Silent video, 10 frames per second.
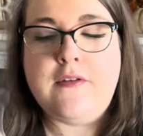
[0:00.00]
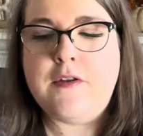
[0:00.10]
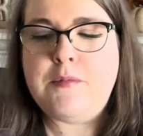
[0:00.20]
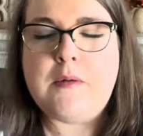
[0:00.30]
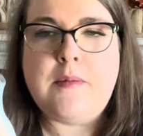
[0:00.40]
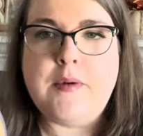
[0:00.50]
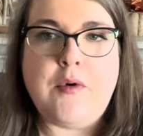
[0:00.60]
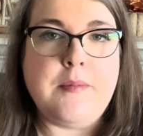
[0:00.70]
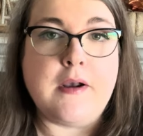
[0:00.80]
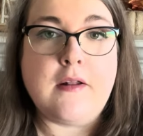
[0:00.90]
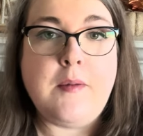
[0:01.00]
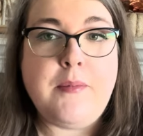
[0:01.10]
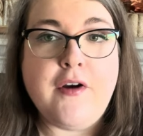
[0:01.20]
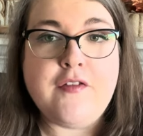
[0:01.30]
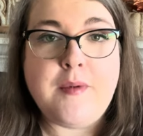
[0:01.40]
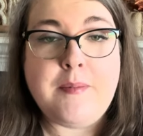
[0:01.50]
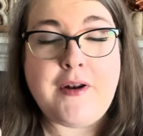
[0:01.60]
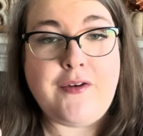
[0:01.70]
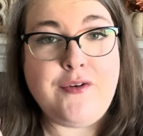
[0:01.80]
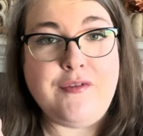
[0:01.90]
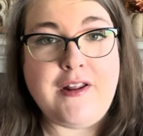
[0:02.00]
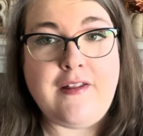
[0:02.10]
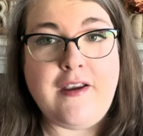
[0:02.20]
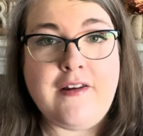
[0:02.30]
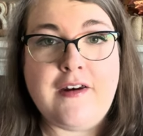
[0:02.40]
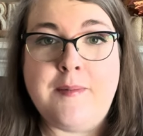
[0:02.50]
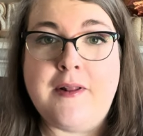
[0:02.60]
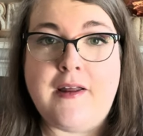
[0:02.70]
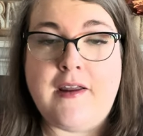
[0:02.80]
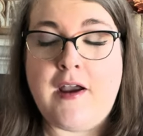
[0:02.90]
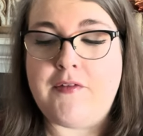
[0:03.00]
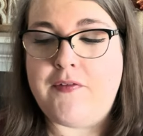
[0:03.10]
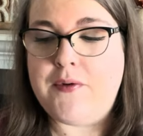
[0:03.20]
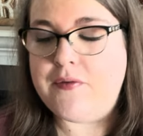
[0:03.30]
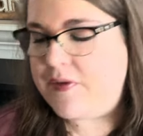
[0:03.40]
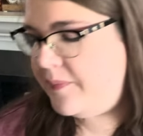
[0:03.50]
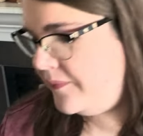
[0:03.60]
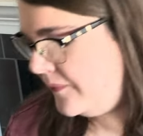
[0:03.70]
This probably won't be a club bar for me, but I do really like it and I'm glad I have a few of them.